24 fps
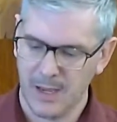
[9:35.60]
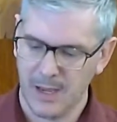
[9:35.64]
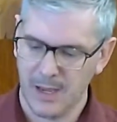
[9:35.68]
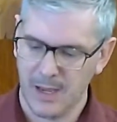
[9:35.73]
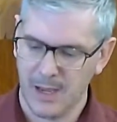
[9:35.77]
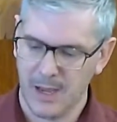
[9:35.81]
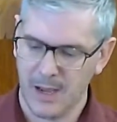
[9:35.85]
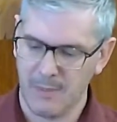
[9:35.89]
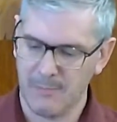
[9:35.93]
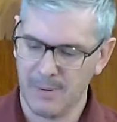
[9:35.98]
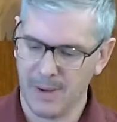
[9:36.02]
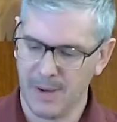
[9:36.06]

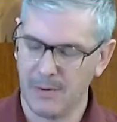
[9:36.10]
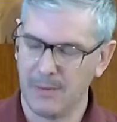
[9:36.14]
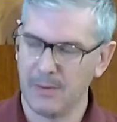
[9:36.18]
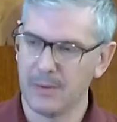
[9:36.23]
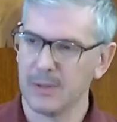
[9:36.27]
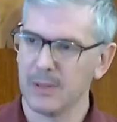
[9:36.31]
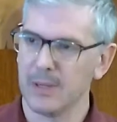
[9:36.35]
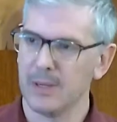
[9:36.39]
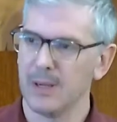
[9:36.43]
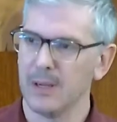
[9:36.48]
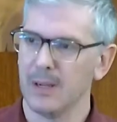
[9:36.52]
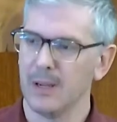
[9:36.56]
about
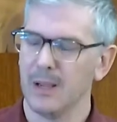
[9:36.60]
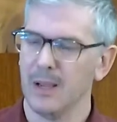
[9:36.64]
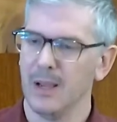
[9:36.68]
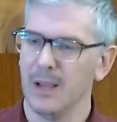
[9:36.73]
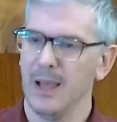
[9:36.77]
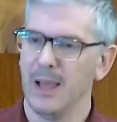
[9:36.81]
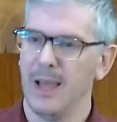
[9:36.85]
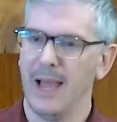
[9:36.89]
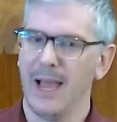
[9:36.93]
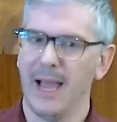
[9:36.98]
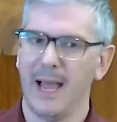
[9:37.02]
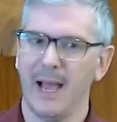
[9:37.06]

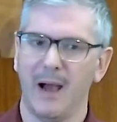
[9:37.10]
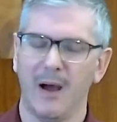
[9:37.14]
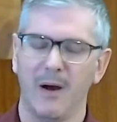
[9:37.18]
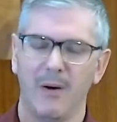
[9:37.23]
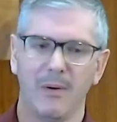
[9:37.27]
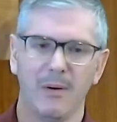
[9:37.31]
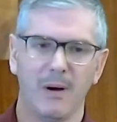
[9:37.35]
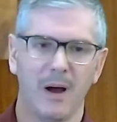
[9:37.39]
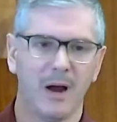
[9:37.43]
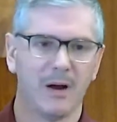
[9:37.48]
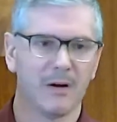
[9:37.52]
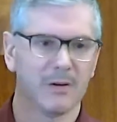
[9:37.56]
how
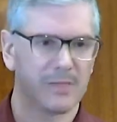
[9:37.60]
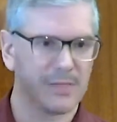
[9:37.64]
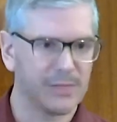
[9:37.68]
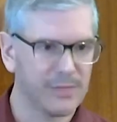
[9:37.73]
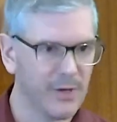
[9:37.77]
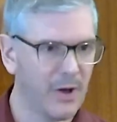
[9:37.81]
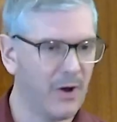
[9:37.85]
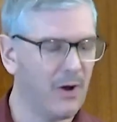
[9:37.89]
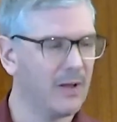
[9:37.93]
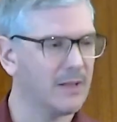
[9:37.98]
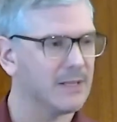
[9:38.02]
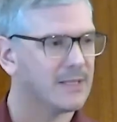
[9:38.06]
our
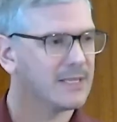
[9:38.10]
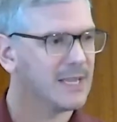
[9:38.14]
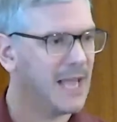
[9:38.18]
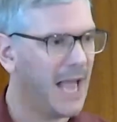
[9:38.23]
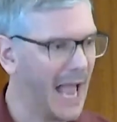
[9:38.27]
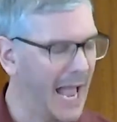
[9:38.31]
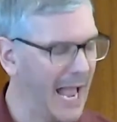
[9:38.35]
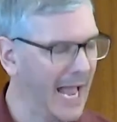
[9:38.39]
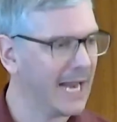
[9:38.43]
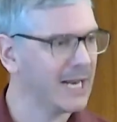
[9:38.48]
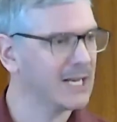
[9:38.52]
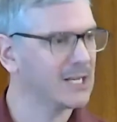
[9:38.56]
thoughts
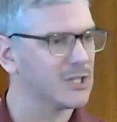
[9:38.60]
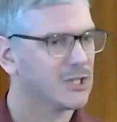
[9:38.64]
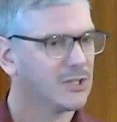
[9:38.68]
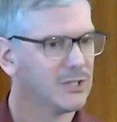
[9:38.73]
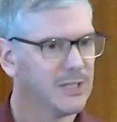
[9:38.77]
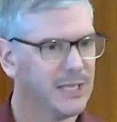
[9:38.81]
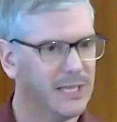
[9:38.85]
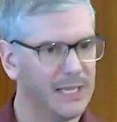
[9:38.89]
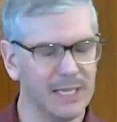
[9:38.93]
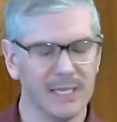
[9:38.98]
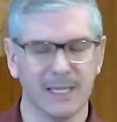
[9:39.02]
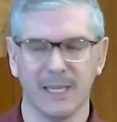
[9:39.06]

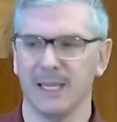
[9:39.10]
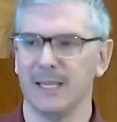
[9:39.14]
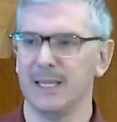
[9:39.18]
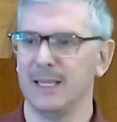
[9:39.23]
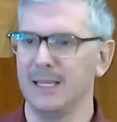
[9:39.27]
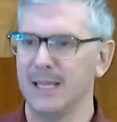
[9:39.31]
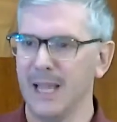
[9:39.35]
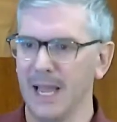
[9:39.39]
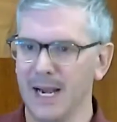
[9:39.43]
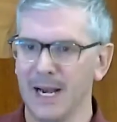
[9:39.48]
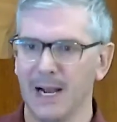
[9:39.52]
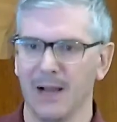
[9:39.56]
actually can
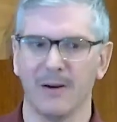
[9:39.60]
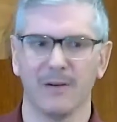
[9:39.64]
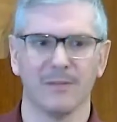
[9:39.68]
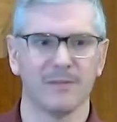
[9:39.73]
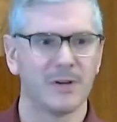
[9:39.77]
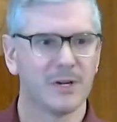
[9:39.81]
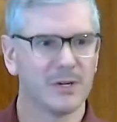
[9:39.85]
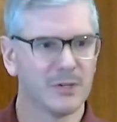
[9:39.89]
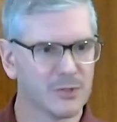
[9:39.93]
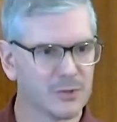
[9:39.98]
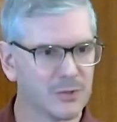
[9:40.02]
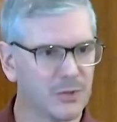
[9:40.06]
get out of
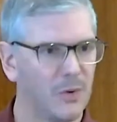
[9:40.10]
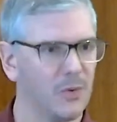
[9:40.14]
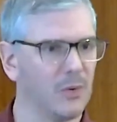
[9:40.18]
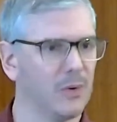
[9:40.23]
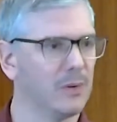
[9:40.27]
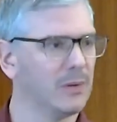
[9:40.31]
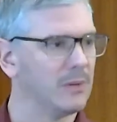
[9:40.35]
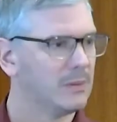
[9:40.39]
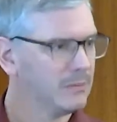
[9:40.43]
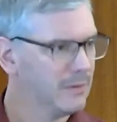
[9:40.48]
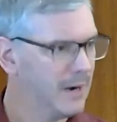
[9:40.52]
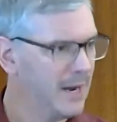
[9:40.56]

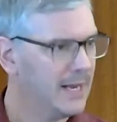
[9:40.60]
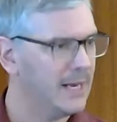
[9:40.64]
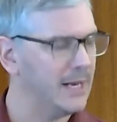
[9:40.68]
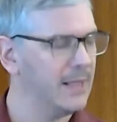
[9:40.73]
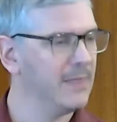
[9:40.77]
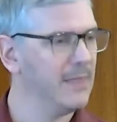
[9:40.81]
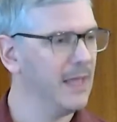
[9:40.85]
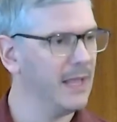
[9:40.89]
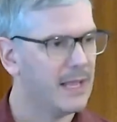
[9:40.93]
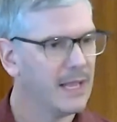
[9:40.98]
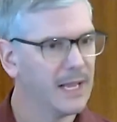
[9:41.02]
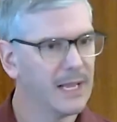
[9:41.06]
control, right? And
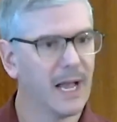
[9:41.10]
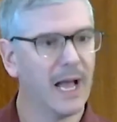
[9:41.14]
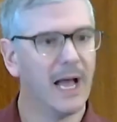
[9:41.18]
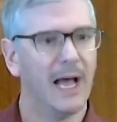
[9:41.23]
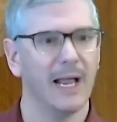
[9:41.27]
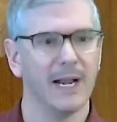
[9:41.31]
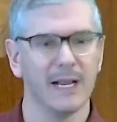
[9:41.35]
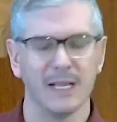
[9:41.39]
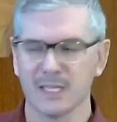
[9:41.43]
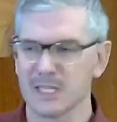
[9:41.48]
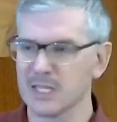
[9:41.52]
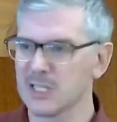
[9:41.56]
they can
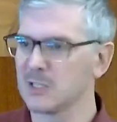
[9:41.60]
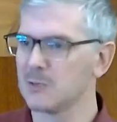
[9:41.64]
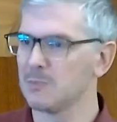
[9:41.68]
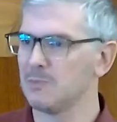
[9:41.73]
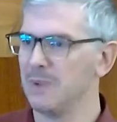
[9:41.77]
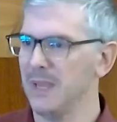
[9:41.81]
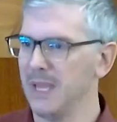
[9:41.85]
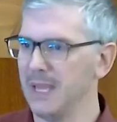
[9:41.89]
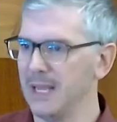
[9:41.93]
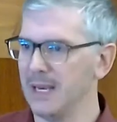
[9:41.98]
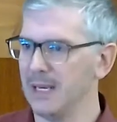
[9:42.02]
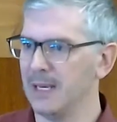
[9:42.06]
kind of
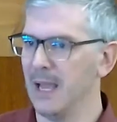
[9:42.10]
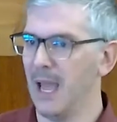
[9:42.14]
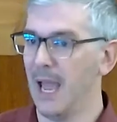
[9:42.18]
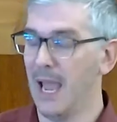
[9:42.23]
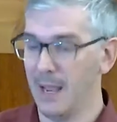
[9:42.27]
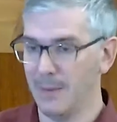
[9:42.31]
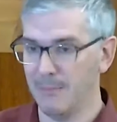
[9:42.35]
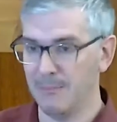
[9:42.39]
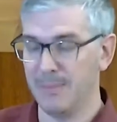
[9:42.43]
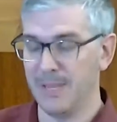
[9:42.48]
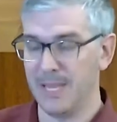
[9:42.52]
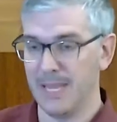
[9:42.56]
spin
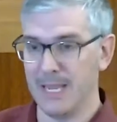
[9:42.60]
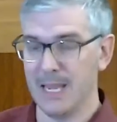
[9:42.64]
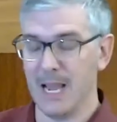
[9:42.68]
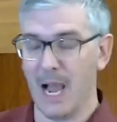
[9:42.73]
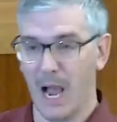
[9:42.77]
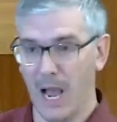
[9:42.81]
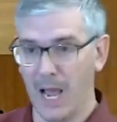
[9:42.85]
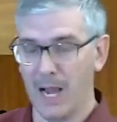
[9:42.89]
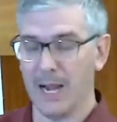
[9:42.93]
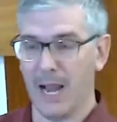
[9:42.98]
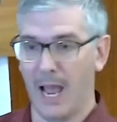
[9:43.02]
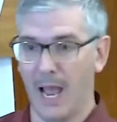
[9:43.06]
and be
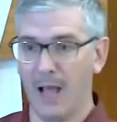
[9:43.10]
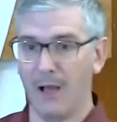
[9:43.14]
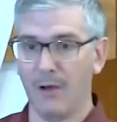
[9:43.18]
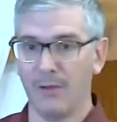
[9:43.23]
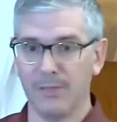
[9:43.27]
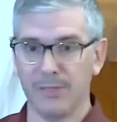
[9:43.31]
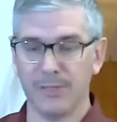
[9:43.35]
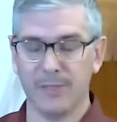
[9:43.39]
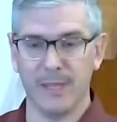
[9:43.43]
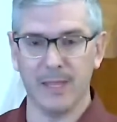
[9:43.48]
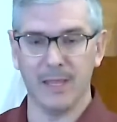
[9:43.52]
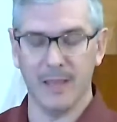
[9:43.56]

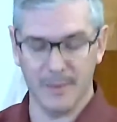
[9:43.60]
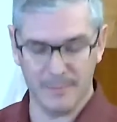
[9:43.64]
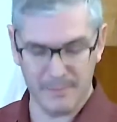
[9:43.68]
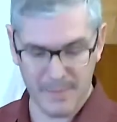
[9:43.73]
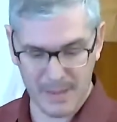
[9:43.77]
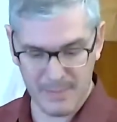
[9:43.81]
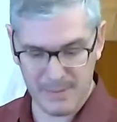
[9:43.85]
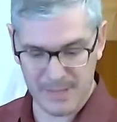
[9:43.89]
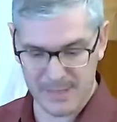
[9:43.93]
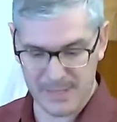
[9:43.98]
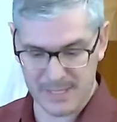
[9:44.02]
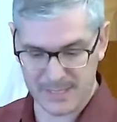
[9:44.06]
unhealthy. And
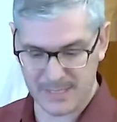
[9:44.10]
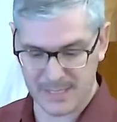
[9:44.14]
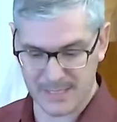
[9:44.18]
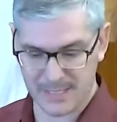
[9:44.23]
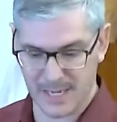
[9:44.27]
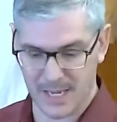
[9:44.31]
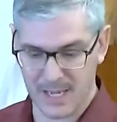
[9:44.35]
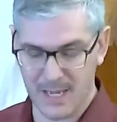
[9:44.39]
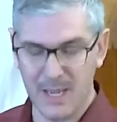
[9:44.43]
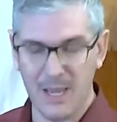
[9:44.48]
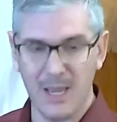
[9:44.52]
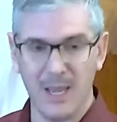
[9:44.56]
maybe this is
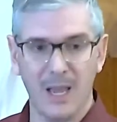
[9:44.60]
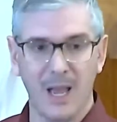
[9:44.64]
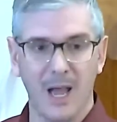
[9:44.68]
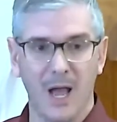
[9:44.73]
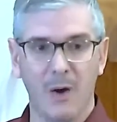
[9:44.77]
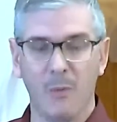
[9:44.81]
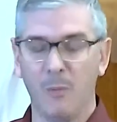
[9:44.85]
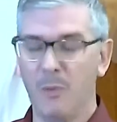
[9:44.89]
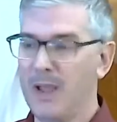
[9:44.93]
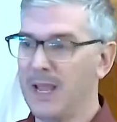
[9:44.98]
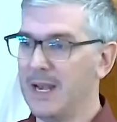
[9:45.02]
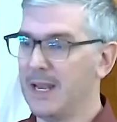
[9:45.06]
a
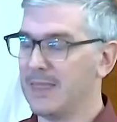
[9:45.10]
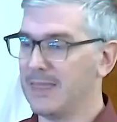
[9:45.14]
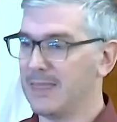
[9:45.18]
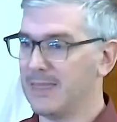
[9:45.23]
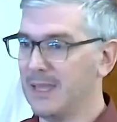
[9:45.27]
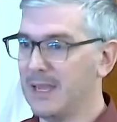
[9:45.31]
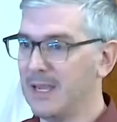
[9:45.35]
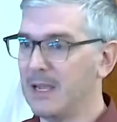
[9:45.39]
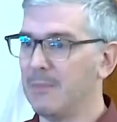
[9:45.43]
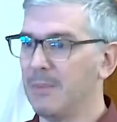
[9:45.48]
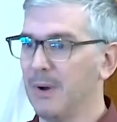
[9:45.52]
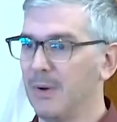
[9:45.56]
way to
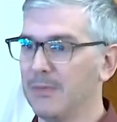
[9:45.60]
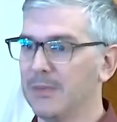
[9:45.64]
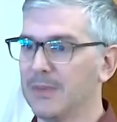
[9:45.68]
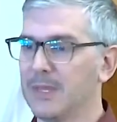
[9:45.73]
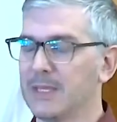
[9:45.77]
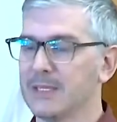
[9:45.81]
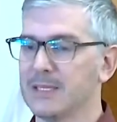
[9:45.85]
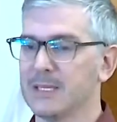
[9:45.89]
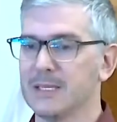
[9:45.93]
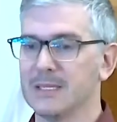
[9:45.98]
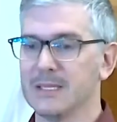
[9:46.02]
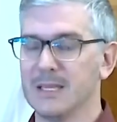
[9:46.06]
think about
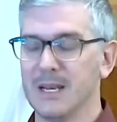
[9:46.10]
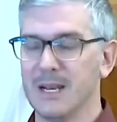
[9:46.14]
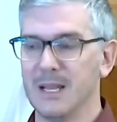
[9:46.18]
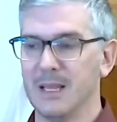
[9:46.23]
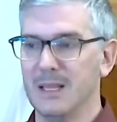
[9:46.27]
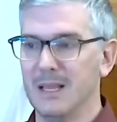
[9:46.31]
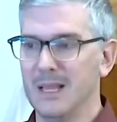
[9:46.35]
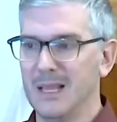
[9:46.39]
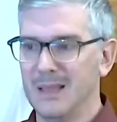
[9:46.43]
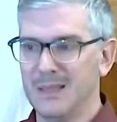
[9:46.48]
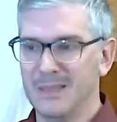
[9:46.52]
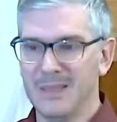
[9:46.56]
this, is that
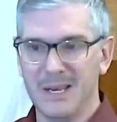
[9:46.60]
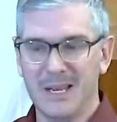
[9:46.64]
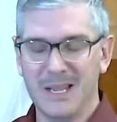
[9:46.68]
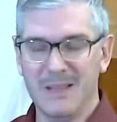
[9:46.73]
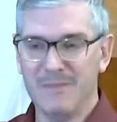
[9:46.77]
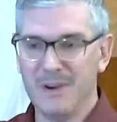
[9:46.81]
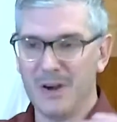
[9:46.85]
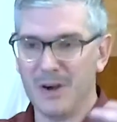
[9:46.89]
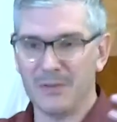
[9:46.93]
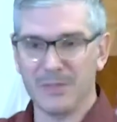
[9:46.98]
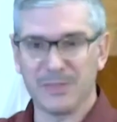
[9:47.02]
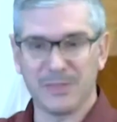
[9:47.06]
that
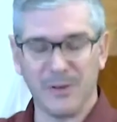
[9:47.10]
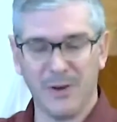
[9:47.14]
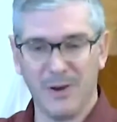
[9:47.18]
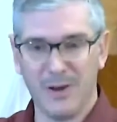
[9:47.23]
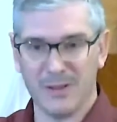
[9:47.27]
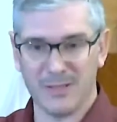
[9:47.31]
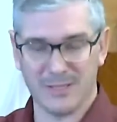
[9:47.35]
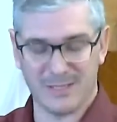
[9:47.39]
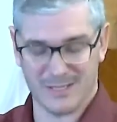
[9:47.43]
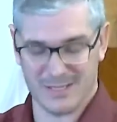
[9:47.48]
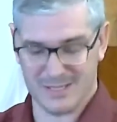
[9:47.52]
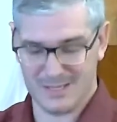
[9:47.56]
even our
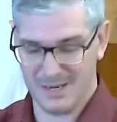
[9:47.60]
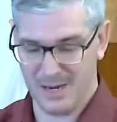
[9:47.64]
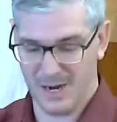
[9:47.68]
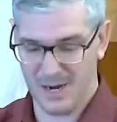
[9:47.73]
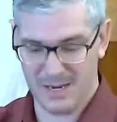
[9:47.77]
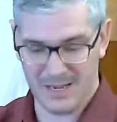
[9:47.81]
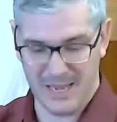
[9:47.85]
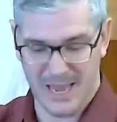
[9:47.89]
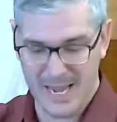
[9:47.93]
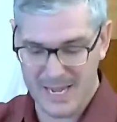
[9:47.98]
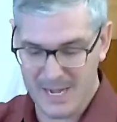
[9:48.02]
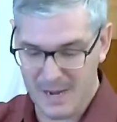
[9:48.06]
thoughts
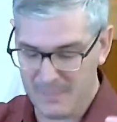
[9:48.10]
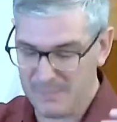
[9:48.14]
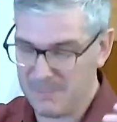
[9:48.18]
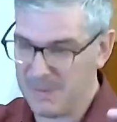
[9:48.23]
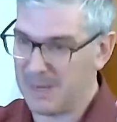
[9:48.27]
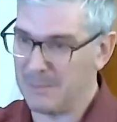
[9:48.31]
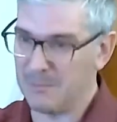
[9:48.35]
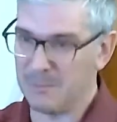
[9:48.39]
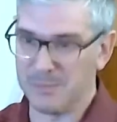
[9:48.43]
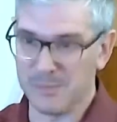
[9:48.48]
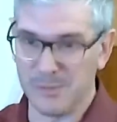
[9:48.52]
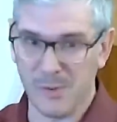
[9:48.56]
end up
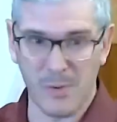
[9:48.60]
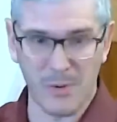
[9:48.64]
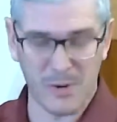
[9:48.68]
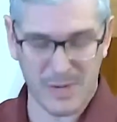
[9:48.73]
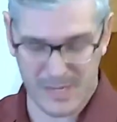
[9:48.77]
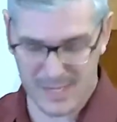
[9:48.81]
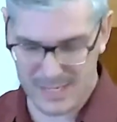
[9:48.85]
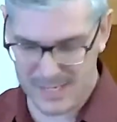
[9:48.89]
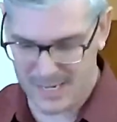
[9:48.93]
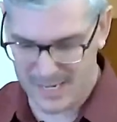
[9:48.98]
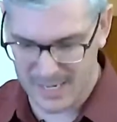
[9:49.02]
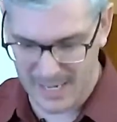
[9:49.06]
being
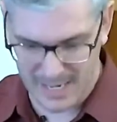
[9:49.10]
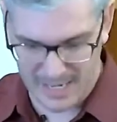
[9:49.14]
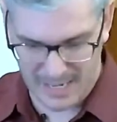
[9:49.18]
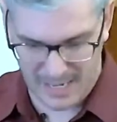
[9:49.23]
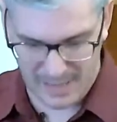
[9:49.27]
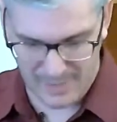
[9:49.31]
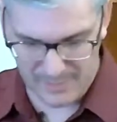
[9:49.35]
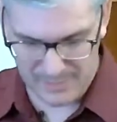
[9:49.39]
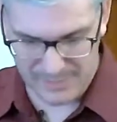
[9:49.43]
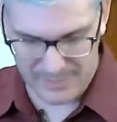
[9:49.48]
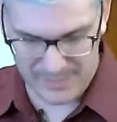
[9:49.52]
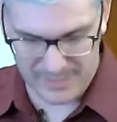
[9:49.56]
broken and
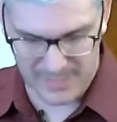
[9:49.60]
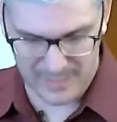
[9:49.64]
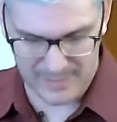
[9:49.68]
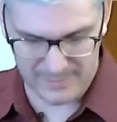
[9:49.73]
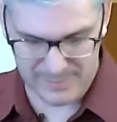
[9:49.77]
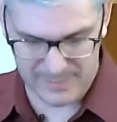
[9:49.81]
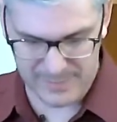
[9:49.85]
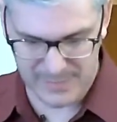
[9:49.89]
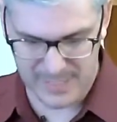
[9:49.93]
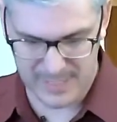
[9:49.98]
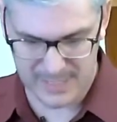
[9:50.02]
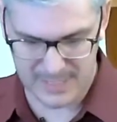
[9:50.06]
unhealthy kind of
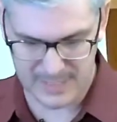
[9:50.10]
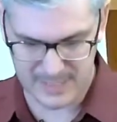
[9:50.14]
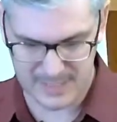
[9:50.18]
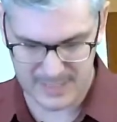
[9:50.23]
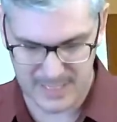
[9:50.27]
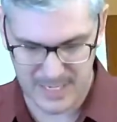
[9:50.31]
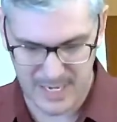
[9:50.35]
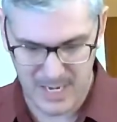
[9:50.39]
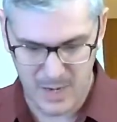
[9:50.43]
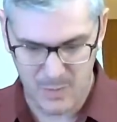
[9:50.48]
things.